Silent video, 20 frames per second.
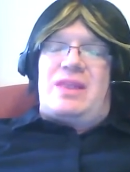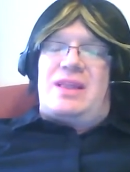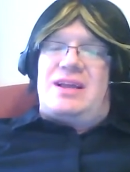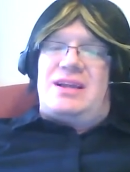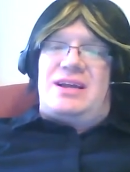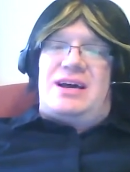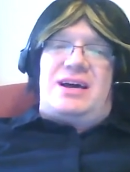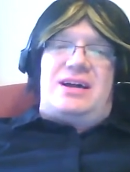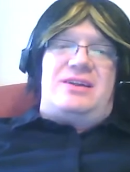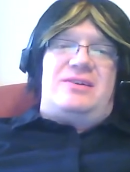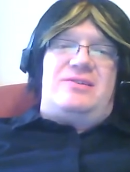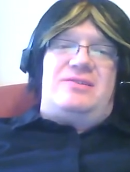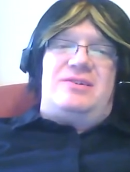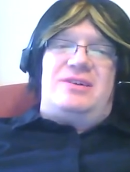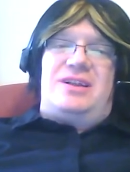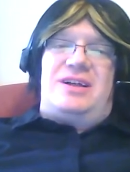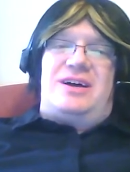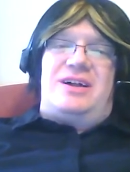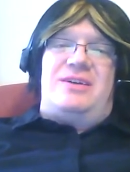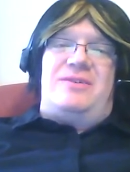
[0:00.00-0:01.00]
Not a
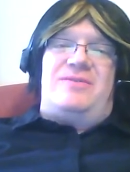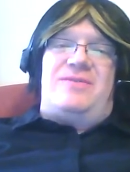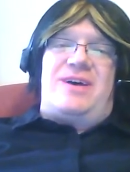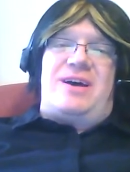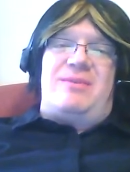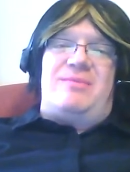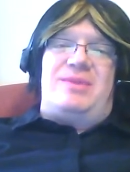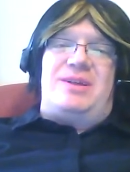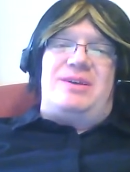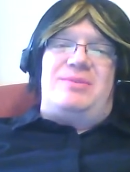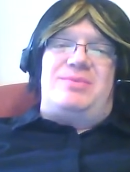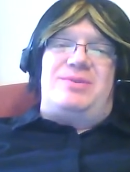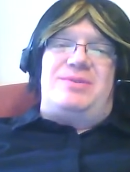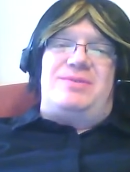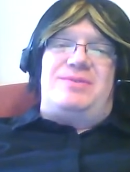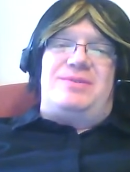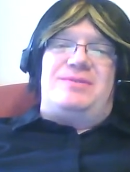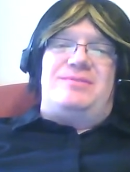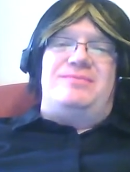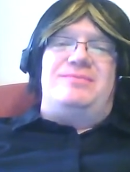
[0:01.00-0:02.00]
whole lot of family
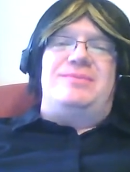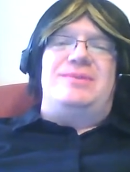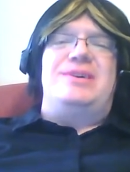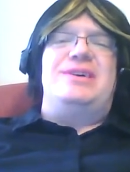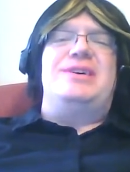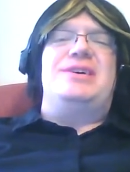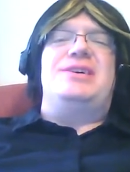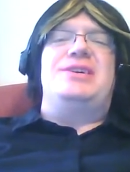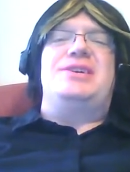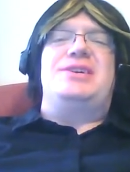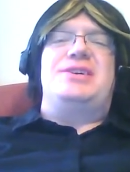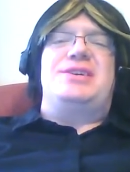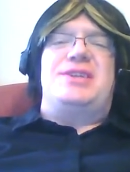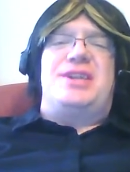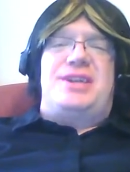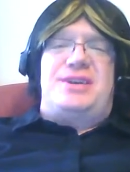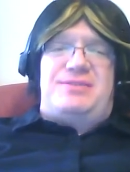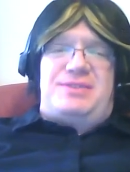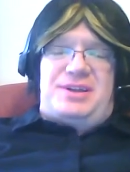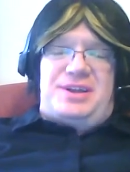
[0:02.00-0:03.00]
approval. We'll
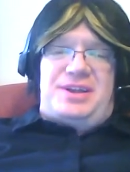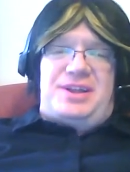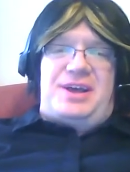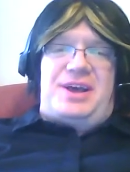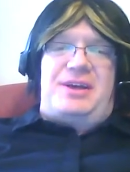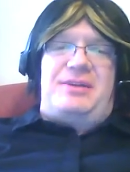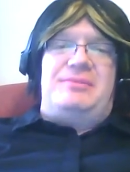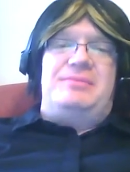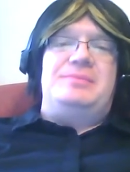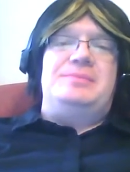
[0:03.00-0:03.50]
just leave it at that.